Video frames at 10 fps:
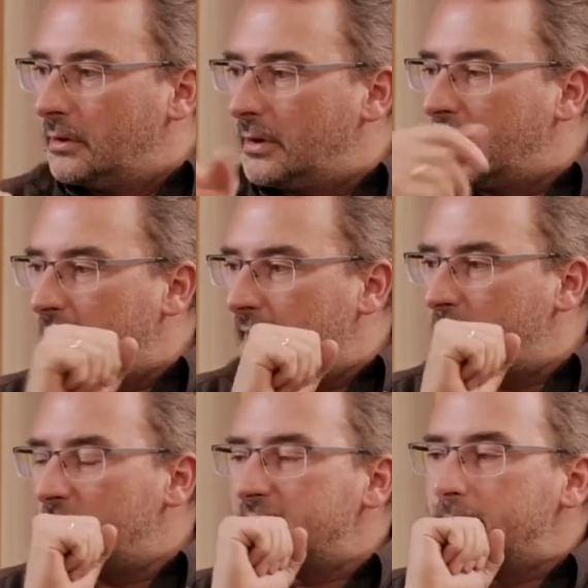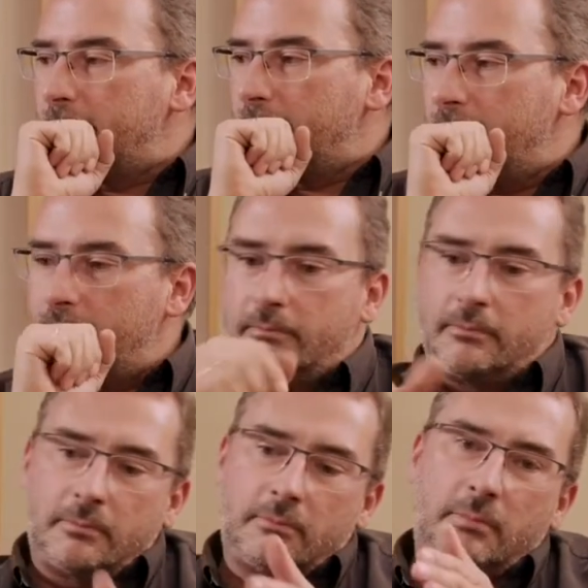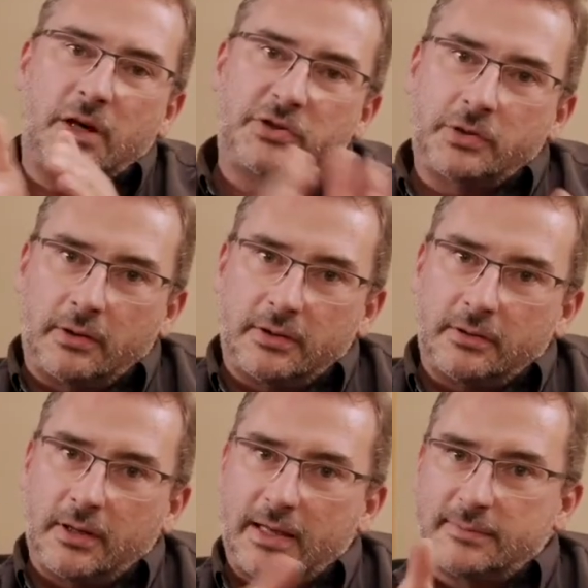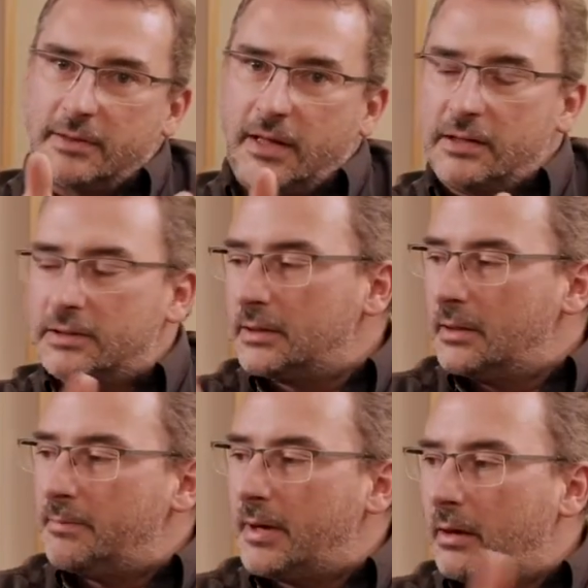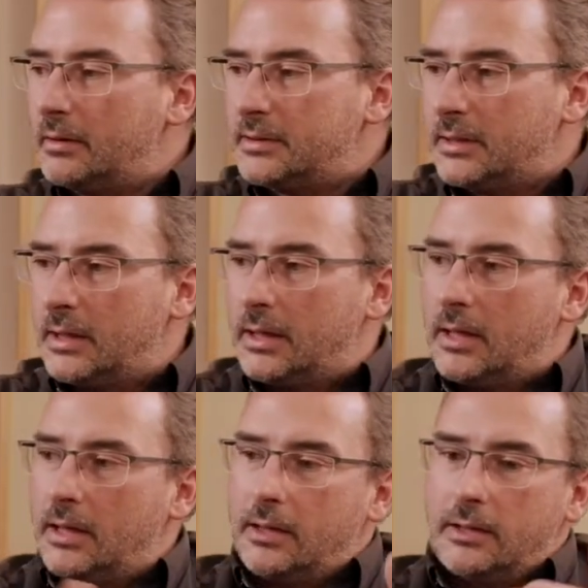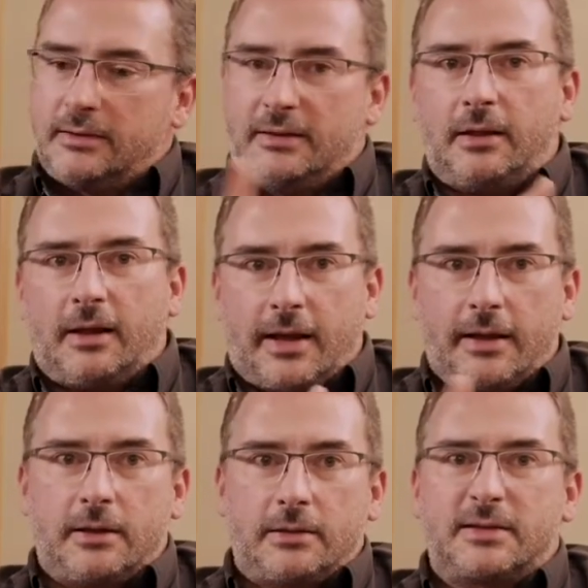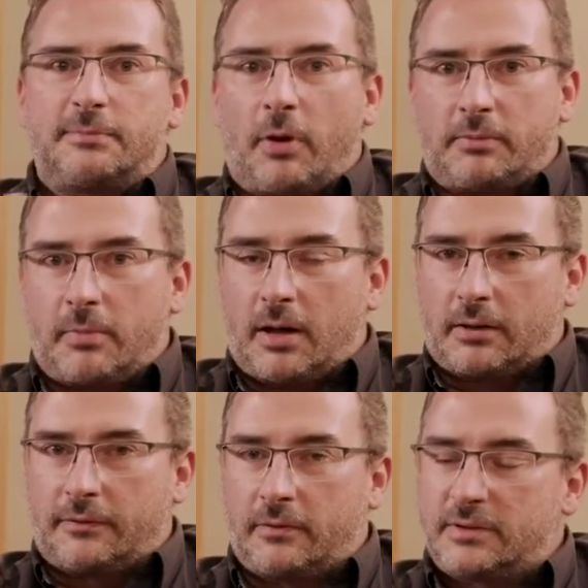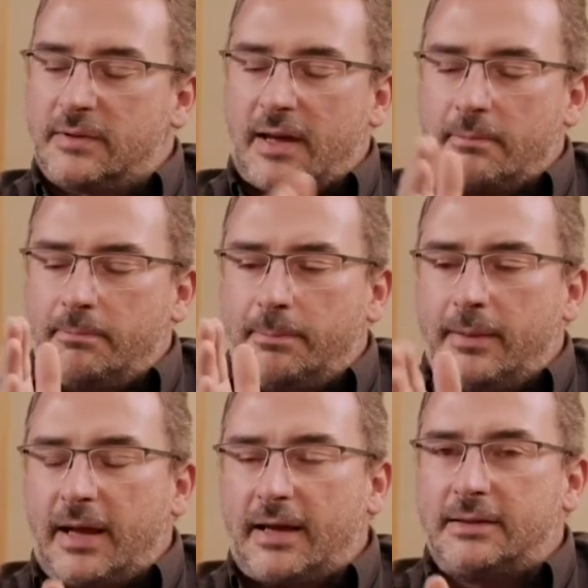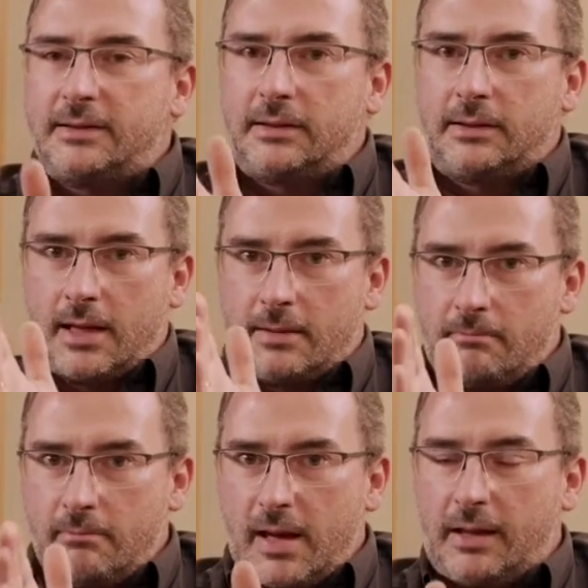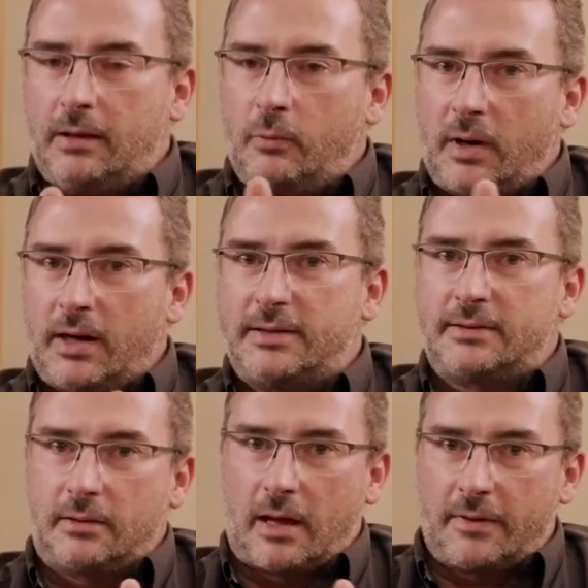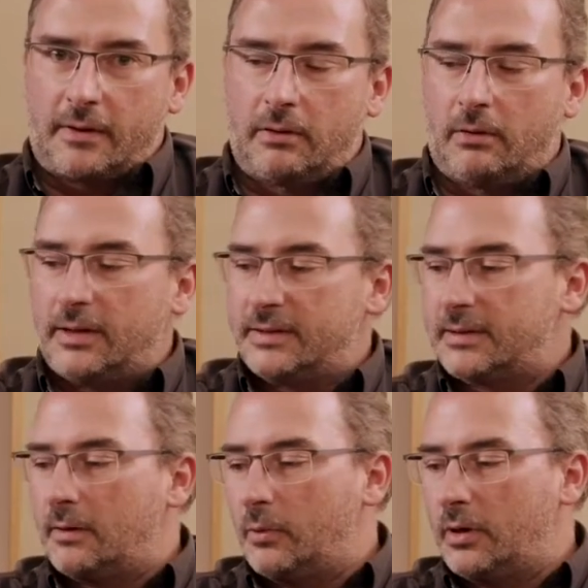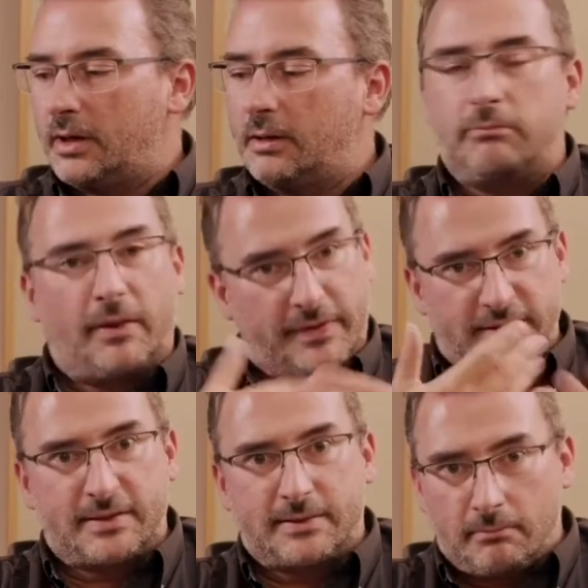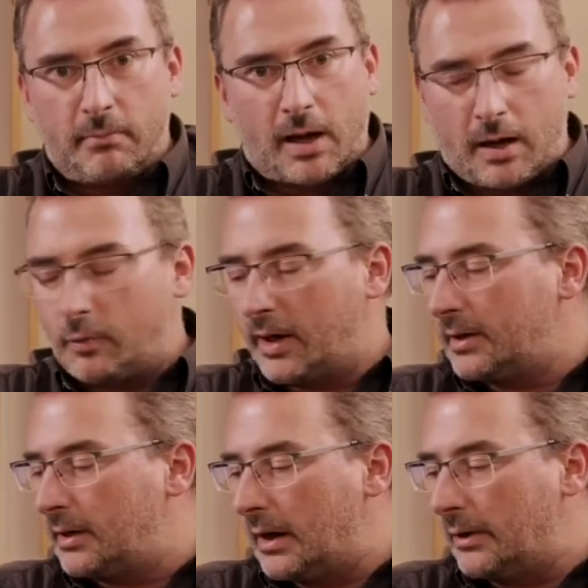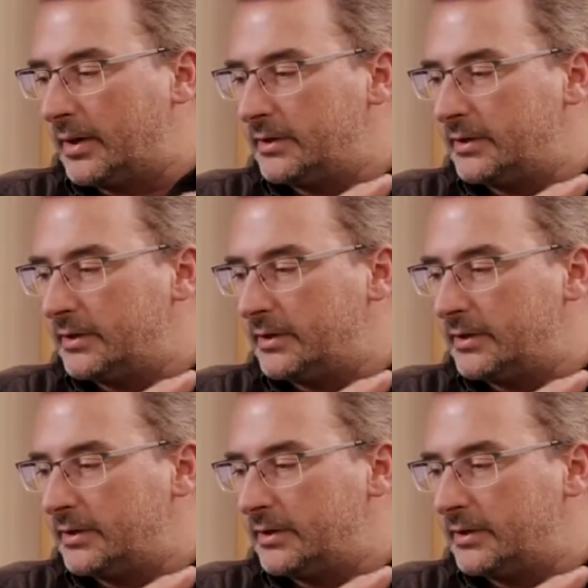Okay, that was my short explanation about delaying spot microphones. There are plenty and many ways other colleagues are working, but this is my way, how